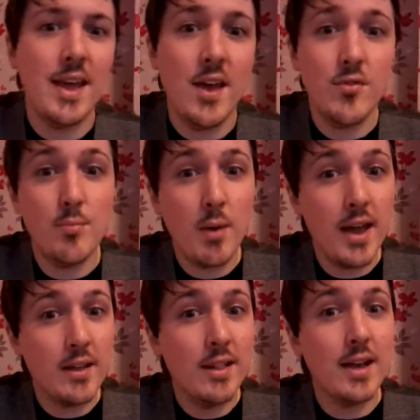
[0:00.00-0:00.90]
if you're
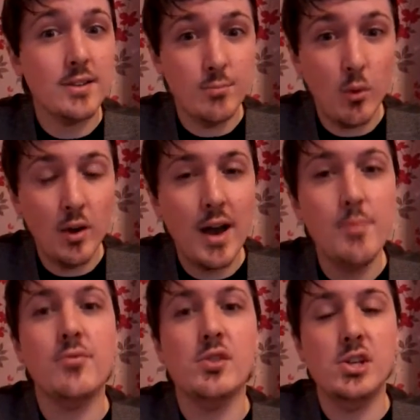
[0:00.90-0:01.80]
buying like small
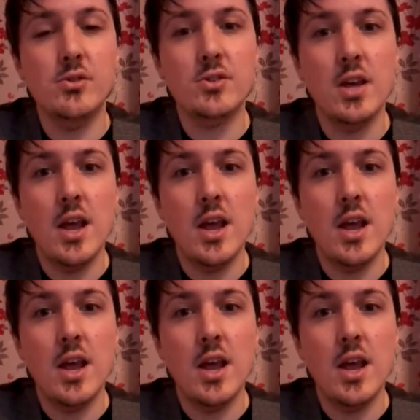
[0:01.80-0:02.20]
items reduced.